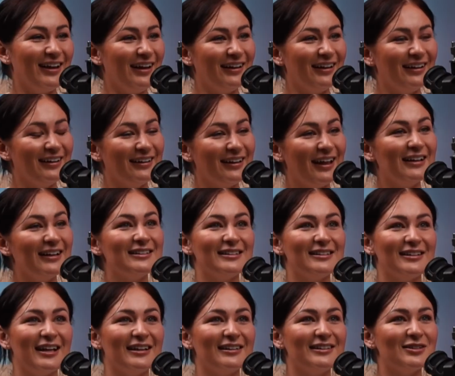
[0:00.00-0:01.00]
yeah,
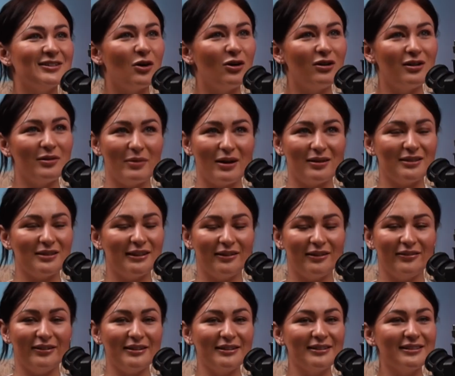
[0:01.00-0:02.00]
that's all about
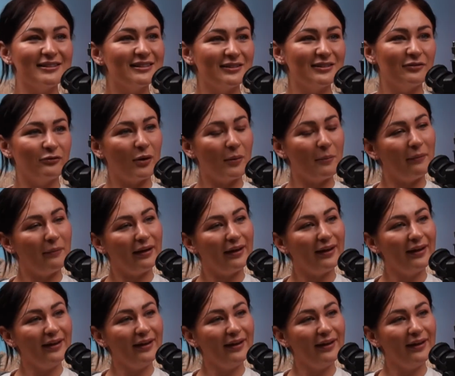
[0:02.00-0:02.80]
terriers from me.